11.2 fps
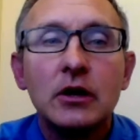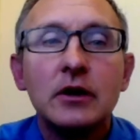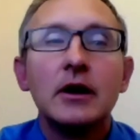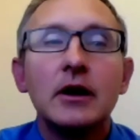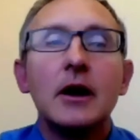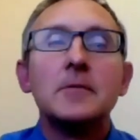
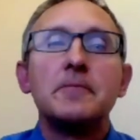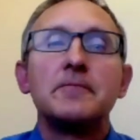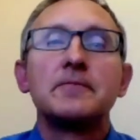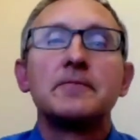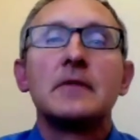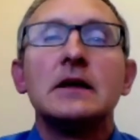
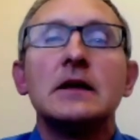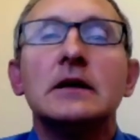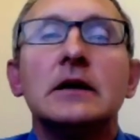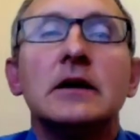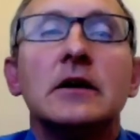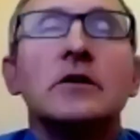
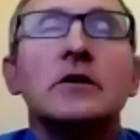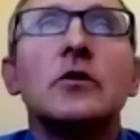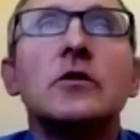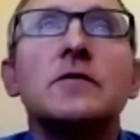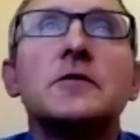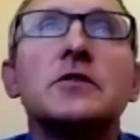So
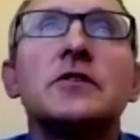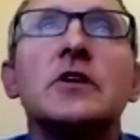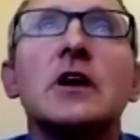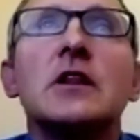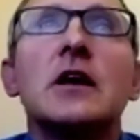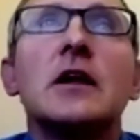the first
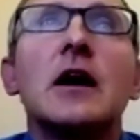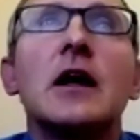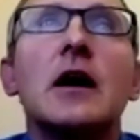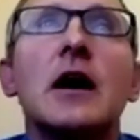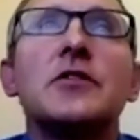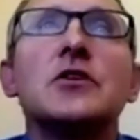thing that
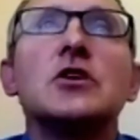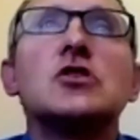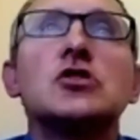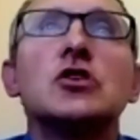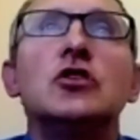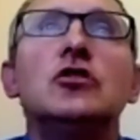I think you
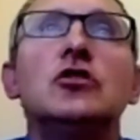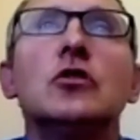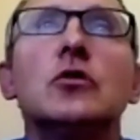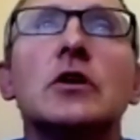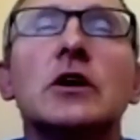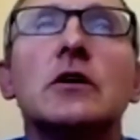should
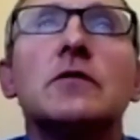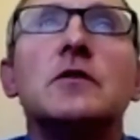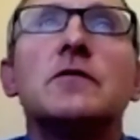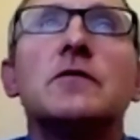do if you